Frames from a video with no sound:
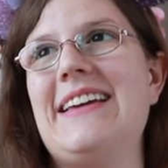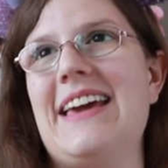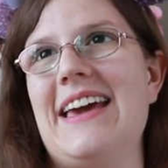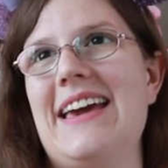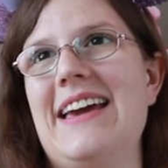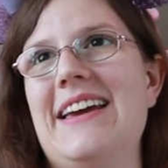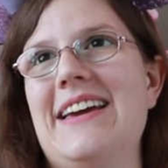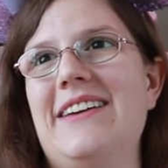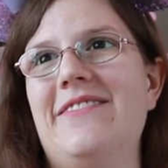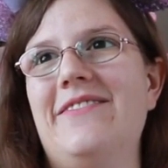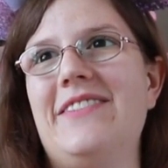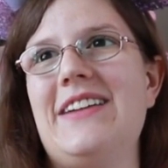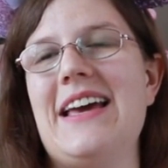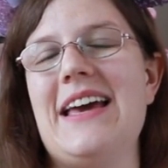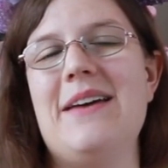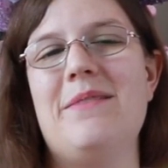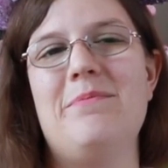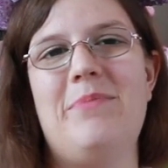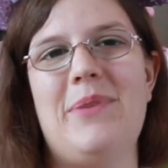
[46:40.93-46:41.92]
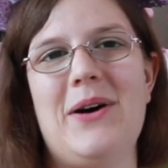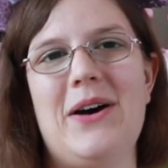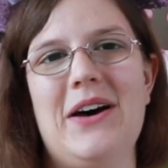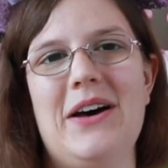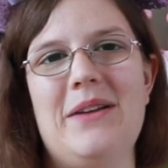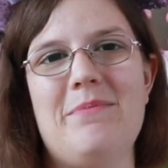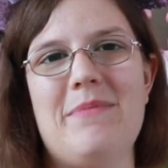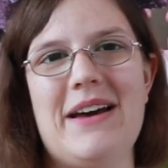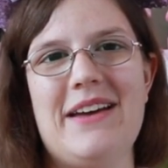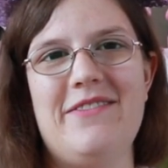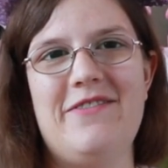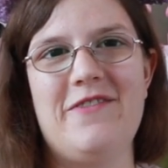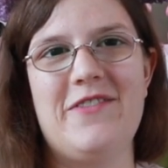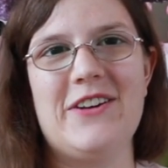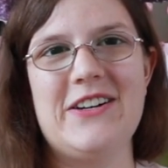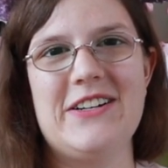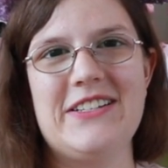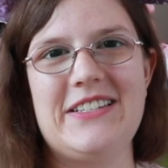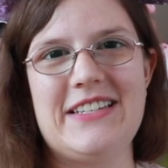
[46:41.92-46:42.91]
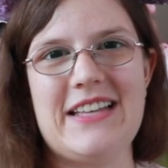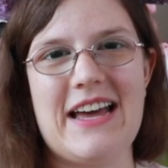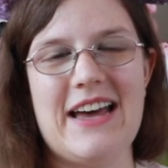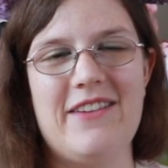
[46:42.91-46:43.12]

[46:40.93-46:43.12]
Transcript: caved and bought my first